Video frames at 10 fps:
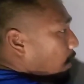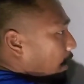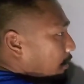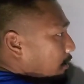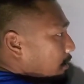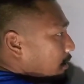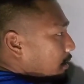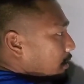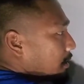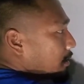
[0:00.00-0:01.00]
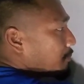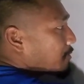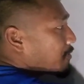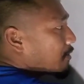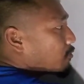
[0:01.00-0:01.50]
1,
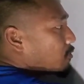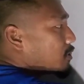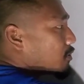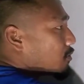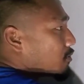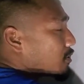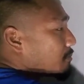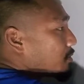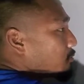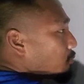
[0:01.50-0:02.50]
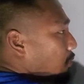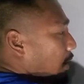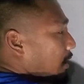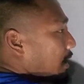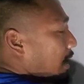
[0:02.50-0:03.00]
but we have 2 0. That is
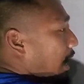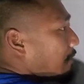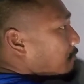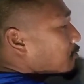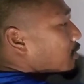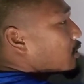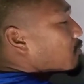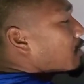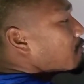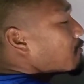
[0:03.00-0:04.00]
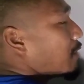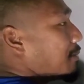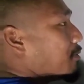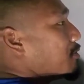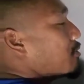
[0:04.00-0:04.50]
1, and I have to satisfy
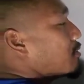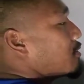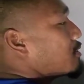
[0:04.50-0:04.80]
one more